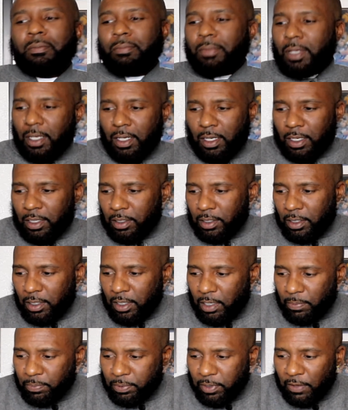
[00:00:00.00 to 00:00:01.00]
Man,
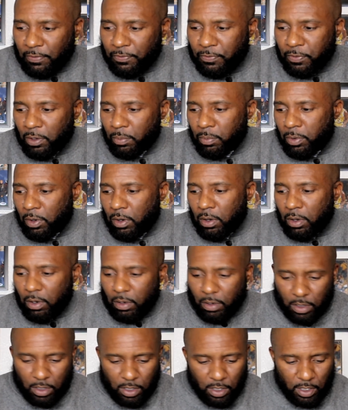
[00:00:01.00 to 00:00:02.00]
he play
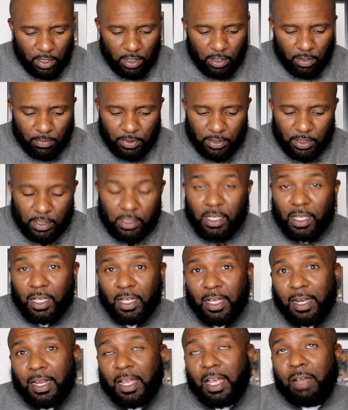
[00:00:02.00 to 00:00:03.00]
football, but this nigga
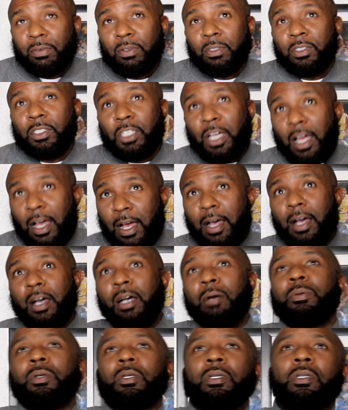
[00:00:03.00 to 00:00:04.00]
gotta have a
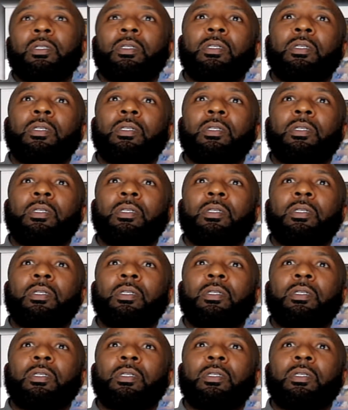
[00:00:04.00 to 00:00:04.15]
job.